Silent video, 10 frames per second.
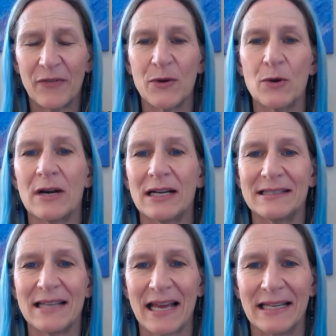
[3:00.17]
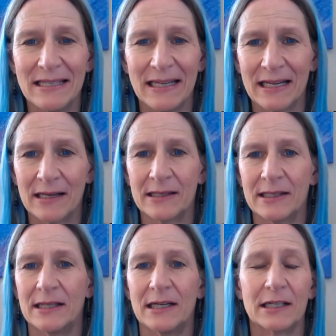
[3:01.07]
if you're attending
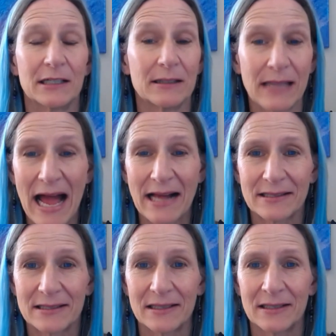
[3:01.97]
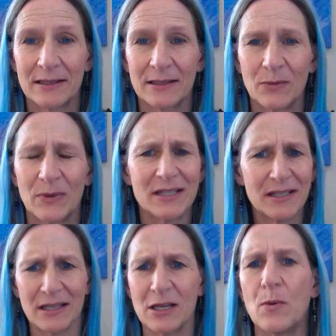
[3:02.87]
a class, what
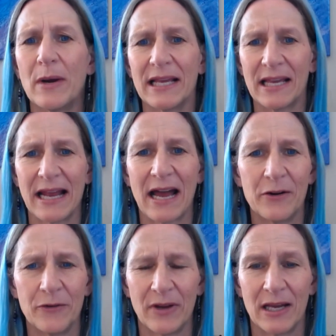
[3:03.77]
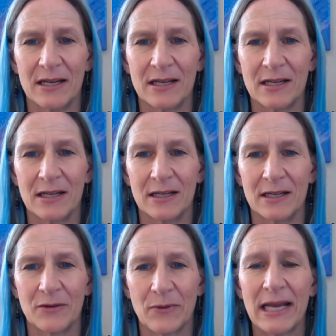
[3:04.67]
is it that you want to get out of it,
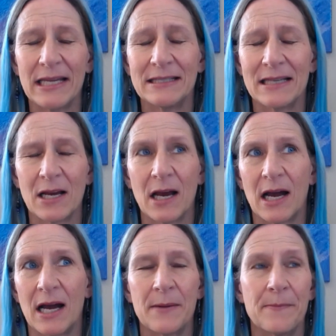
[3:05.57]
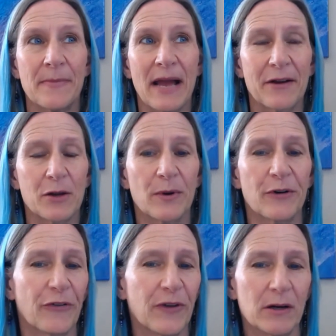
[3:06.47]
right? How do you
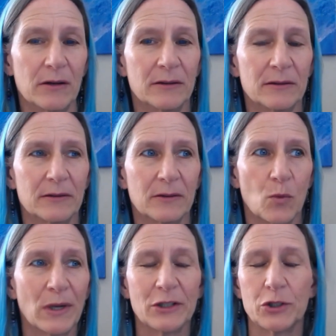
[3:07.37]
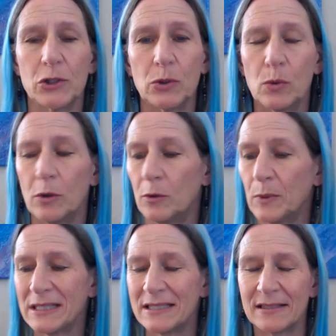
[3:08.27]
want to feel? What
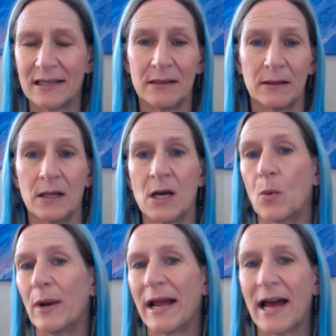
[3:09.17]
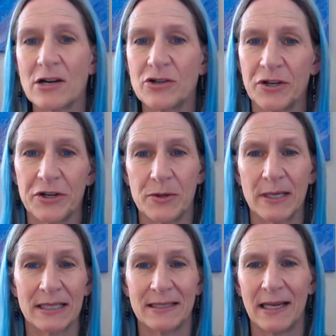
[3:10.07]
tool, what skill, what action are
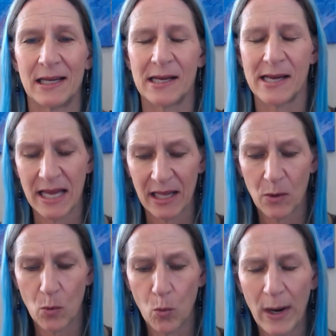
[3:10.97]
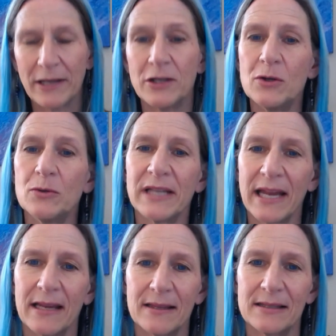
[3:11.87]
you going to take? When you
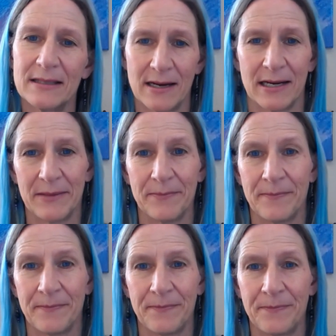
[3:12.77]
take the time